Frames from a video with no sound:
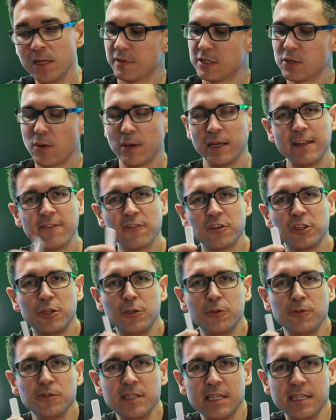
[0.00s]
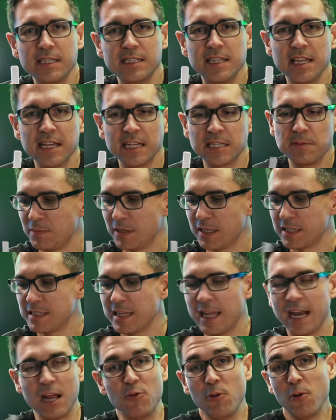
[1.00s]
So I never use these things because
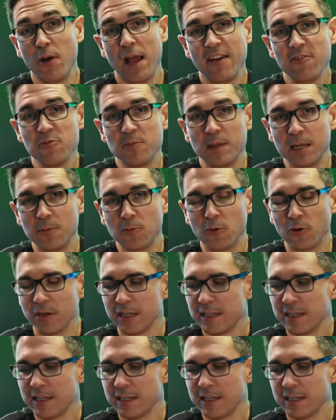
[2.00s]
then I won't have them anymore,